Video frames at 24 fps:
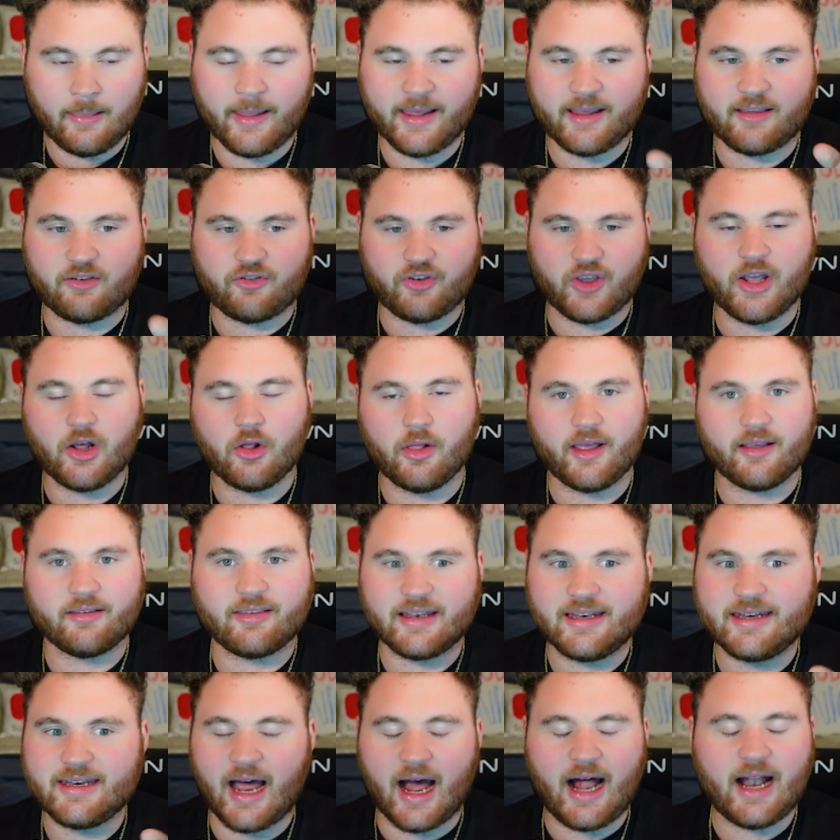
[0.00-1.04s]
Like, single as
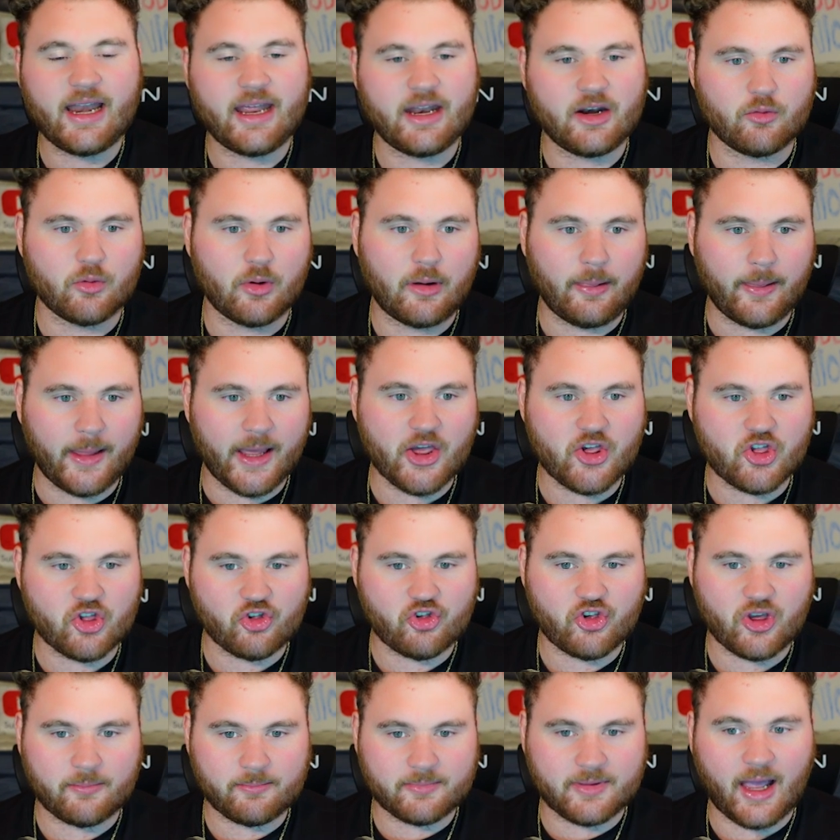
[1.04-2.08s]
in not in a
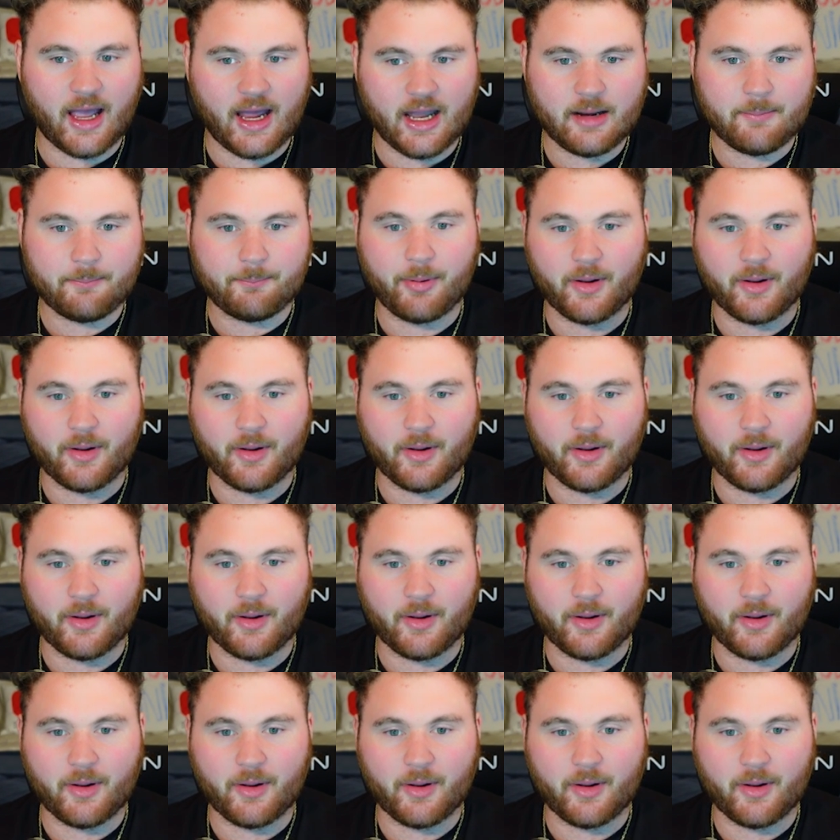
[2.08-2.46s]
relationship died,